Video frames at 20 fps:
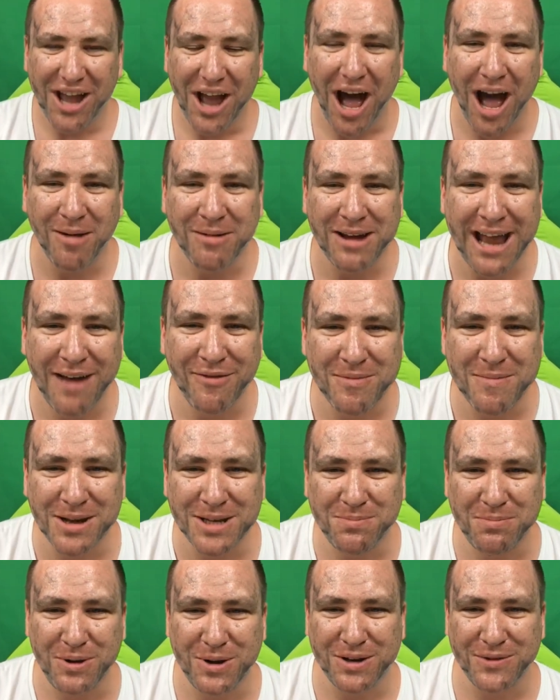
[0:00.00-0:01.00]
I'm going to have the
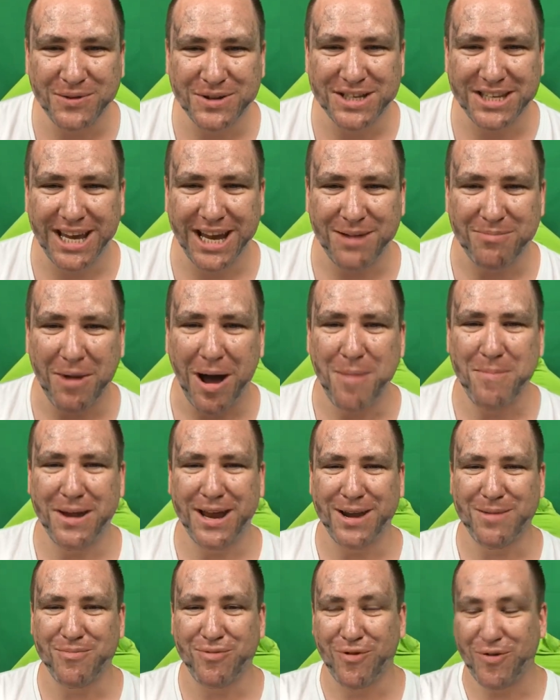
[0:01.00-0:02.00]
most beautiful skin. Might be
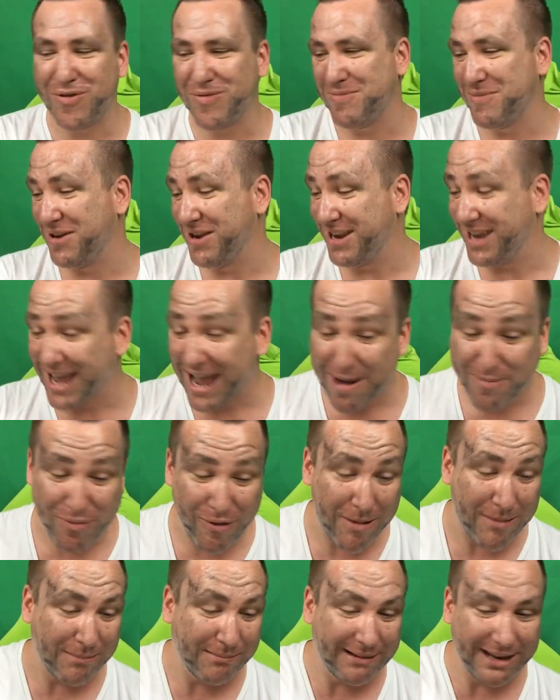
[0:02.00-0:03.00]
an improvement. Yeah,
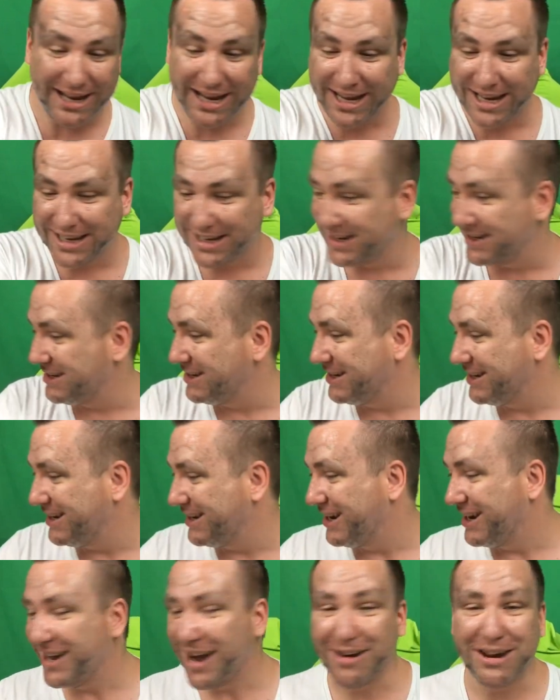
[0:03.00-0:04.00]
probably.
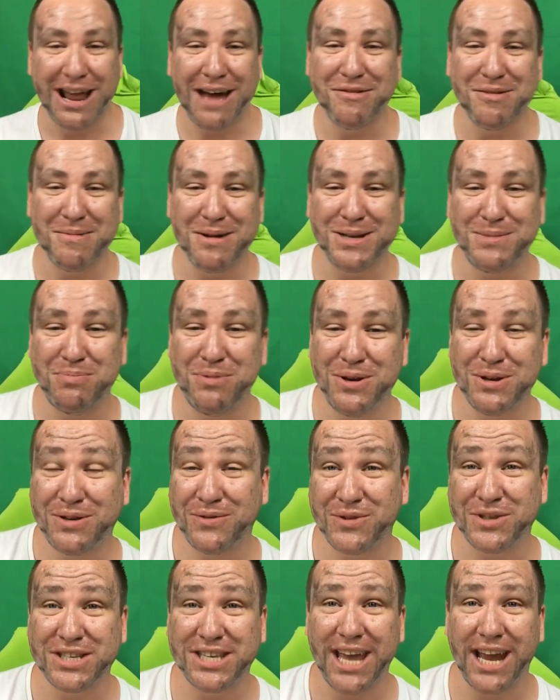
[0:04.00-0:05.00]
I'm going to have the most
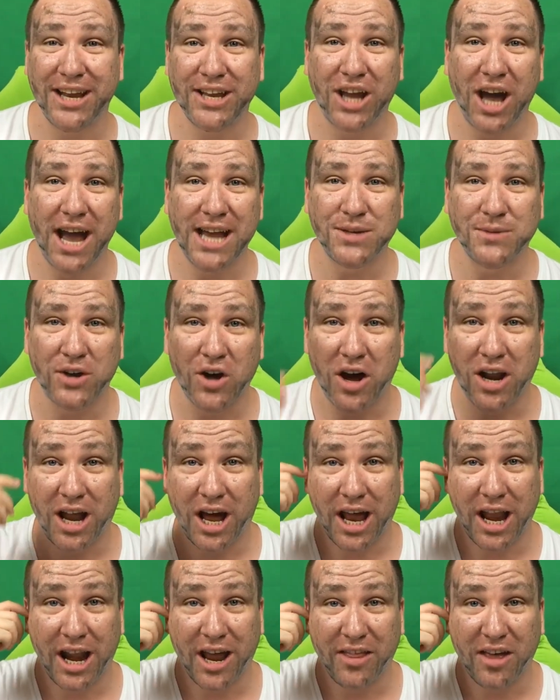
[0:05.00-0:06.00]
beautiful skin. Guys, we've got
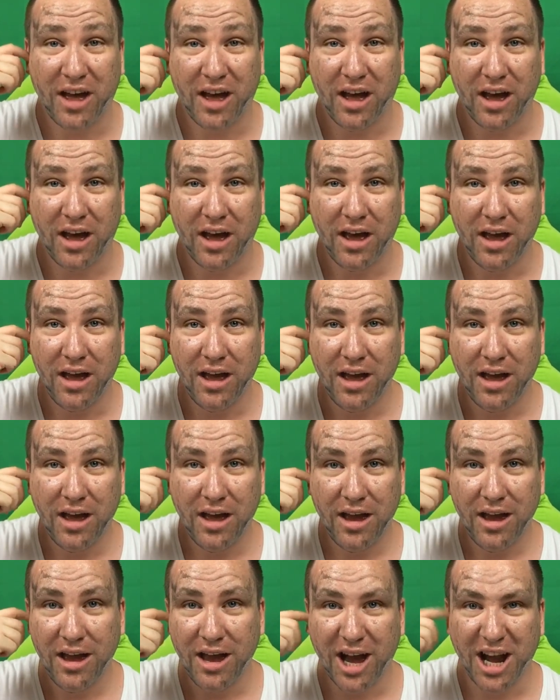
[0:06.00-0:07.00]
like, another
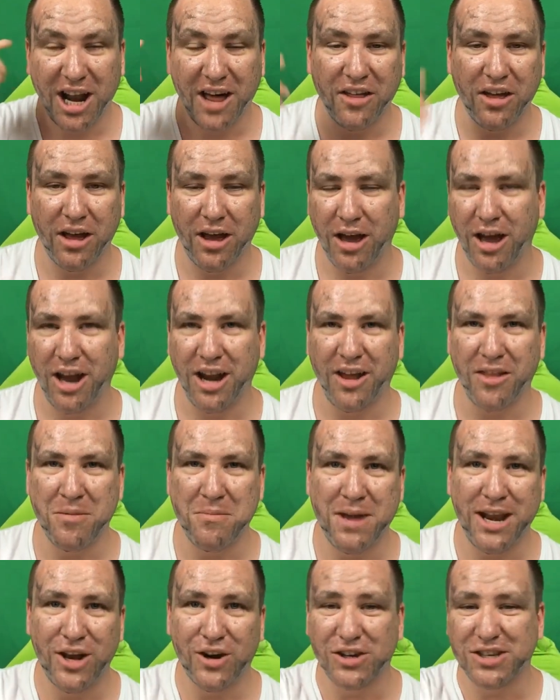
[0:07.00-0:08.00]

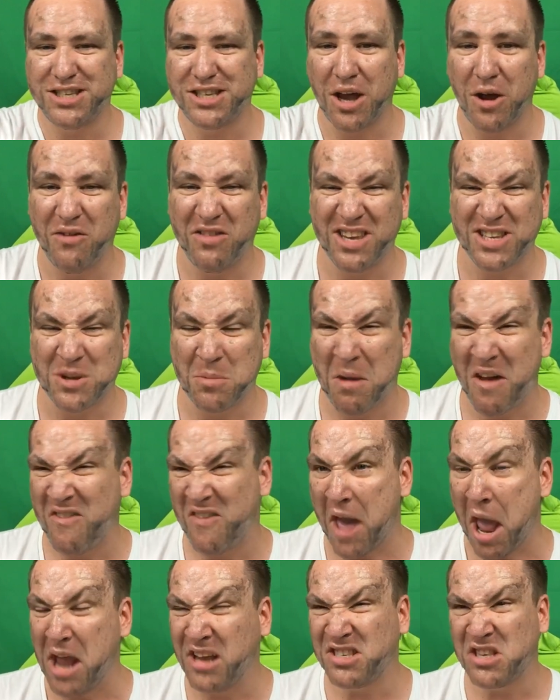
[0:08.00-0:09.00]
minute or so of this on my
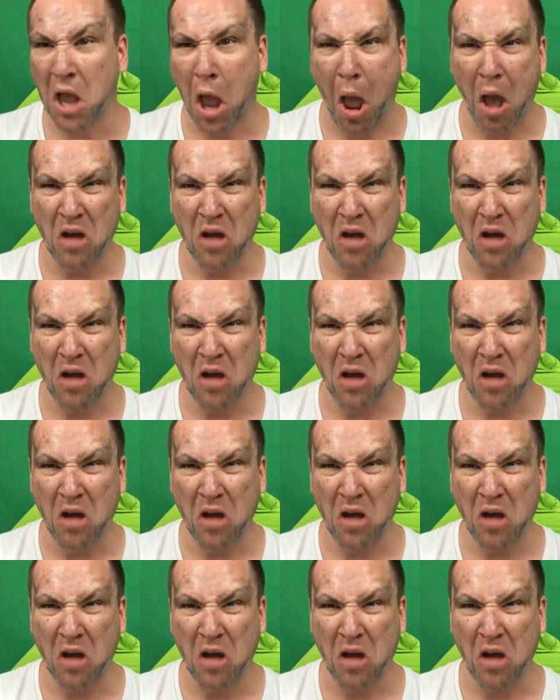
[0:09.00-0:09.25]
face.